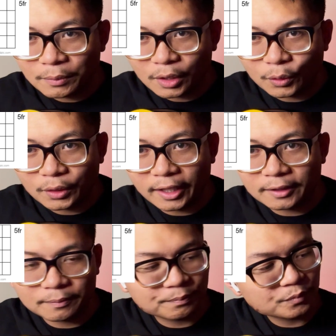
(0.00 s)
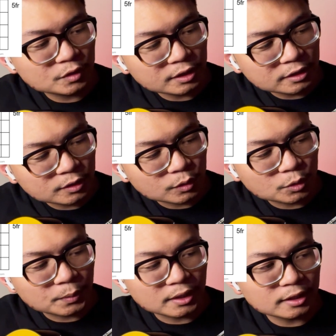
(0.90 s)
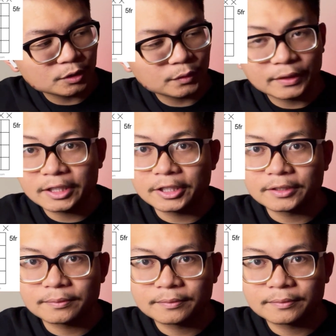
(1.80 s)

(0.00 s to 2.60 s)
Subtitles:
below that. So that's going to be this one right here.